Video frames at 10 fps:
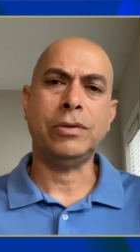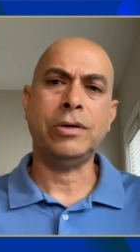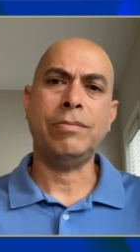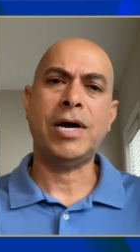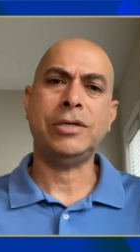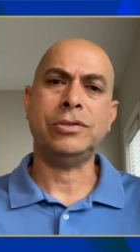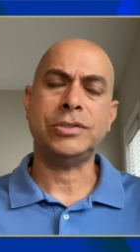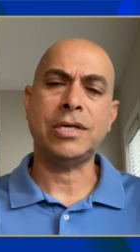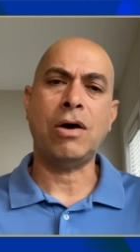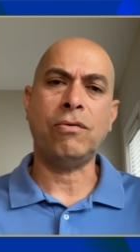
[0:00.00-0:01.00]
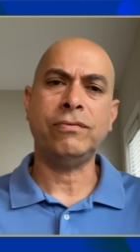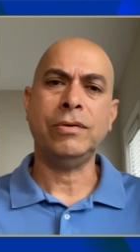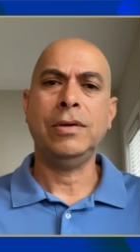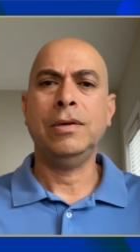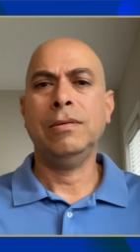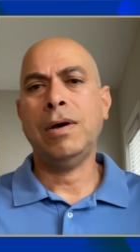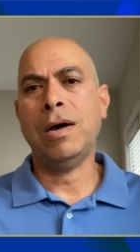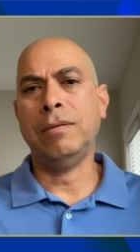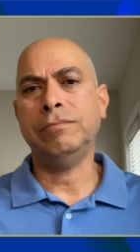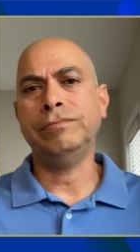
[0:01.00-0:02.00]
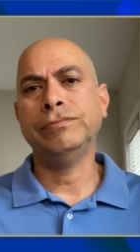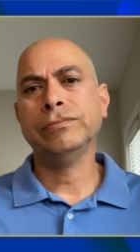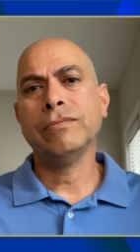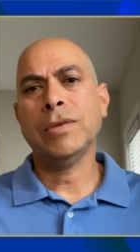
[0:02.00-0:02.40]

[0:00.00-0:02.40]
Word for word: learning about yourself, and